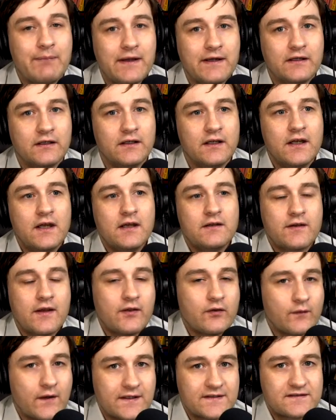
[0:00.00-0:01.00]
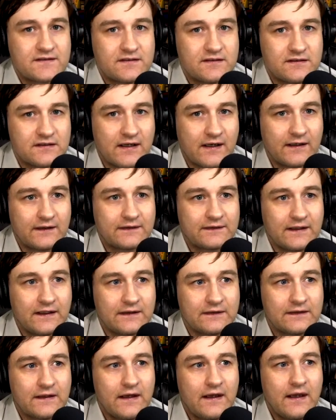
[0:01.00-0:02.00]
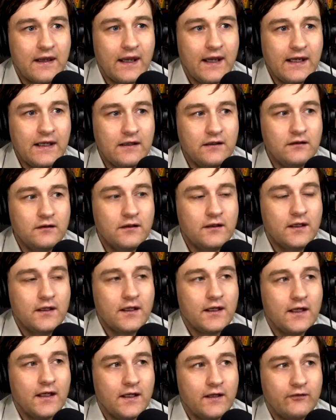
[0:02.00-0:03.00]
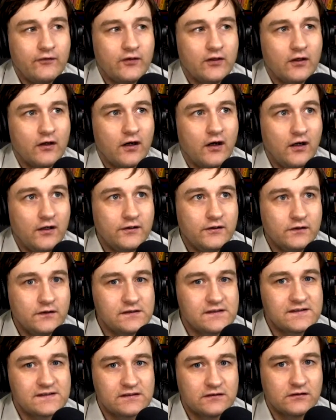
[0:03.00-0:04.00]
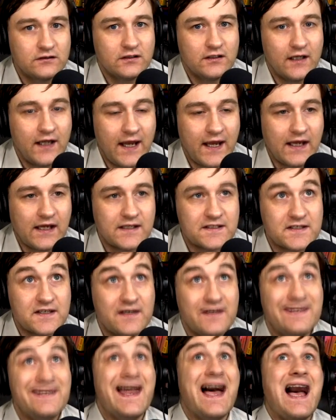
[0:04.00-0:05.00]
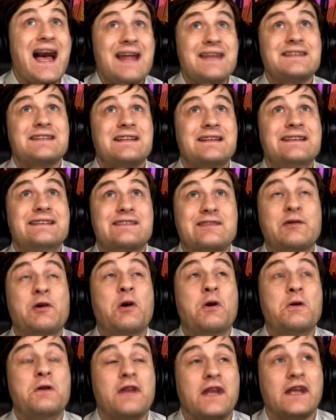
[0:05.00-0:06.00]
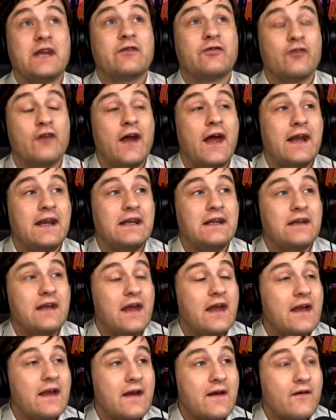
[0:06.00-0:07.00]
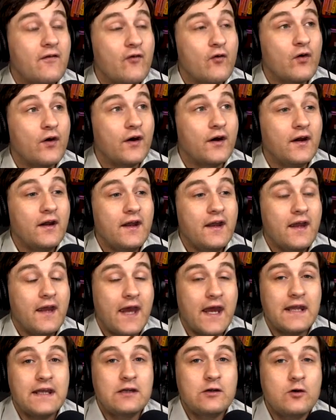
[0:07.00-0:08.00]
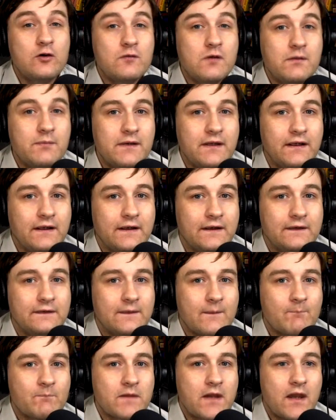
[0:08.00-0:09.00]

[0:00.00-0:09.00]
better than the rest of the United States. And if you're under a certain age, not controlling for any comorbidities,